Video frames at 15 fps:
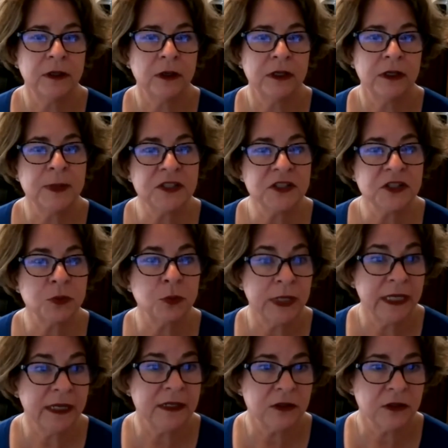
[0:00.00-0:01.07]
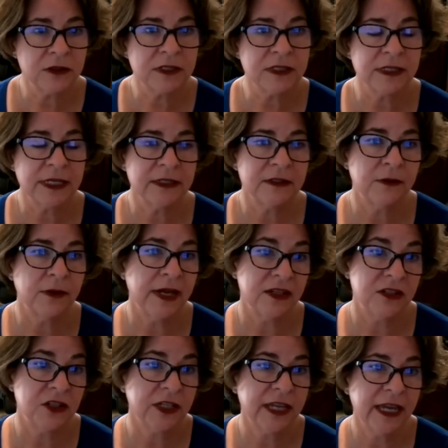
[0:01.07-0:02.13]
as much as we as nurses like to
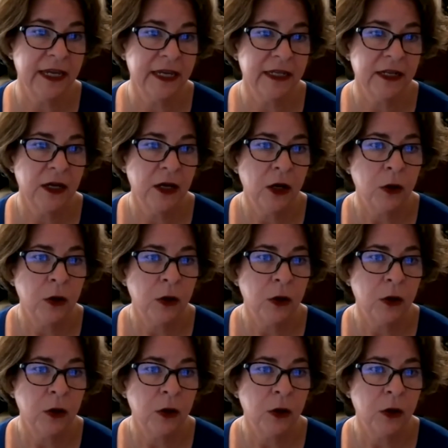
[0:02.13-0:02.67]
educate,